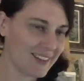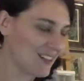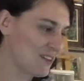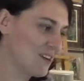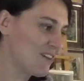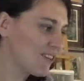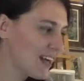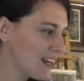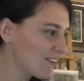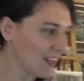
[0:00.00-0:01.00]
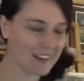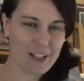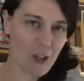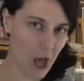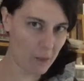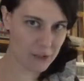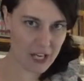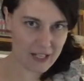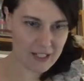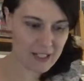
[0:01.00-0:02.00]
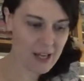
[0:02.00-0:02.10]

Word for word: you know, whatever kind of like little object.